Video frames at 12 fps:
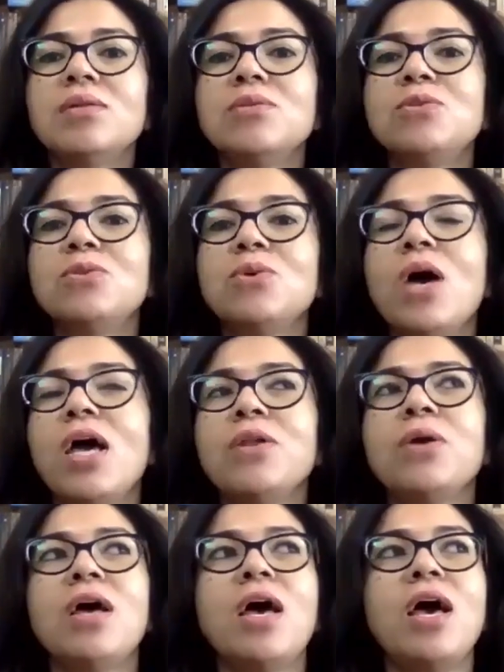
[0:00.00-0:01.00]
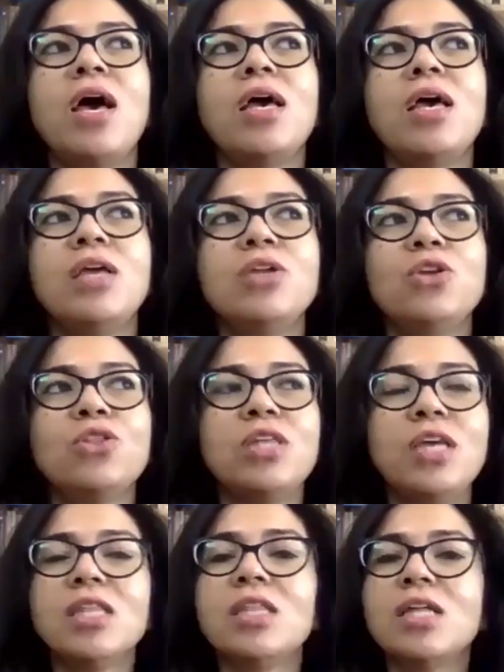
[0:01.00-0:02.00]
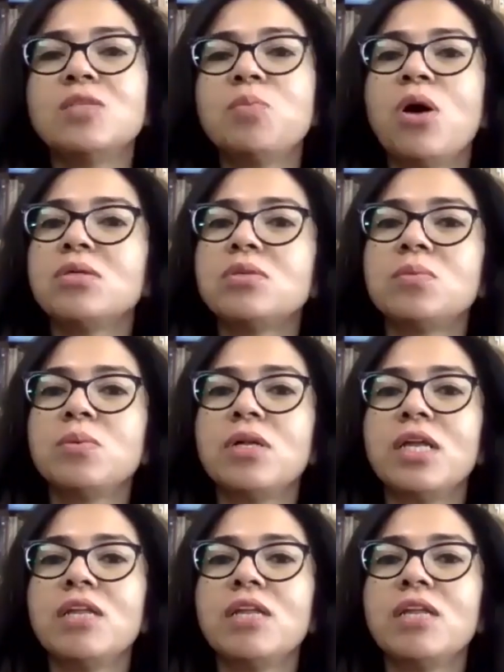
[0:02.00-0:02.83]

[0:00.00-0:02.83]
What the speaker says: So do you think that's possible?